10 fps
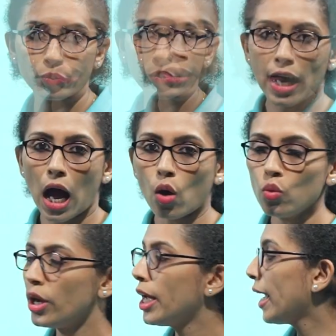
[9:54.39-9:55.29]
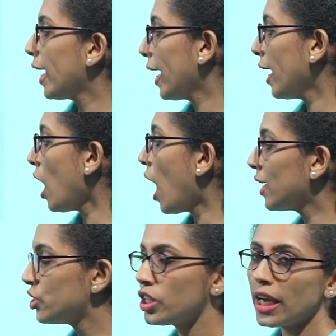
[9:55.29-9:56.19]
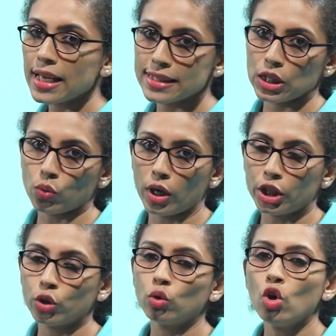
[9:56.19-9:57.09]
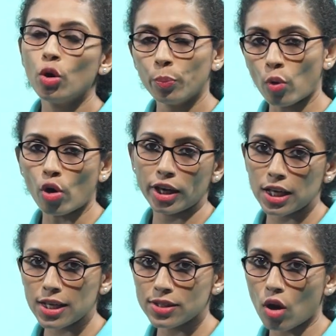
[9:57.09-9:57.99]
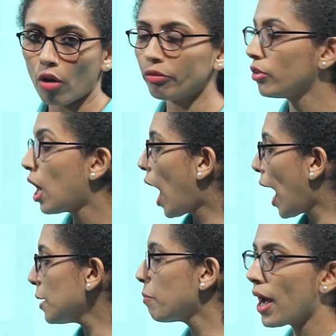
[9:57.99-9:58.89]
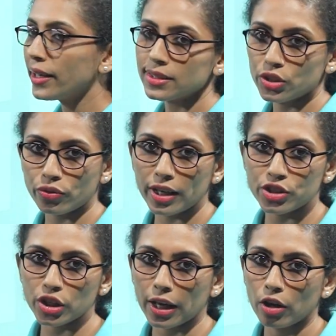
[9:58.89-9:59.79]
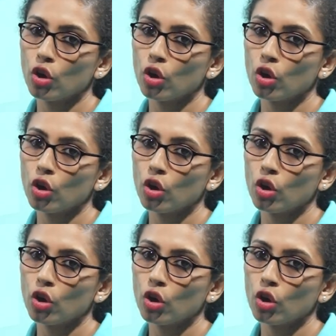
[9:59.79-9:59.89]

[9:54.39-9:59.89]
Now, Aij is equal to modulus of I minus 3j,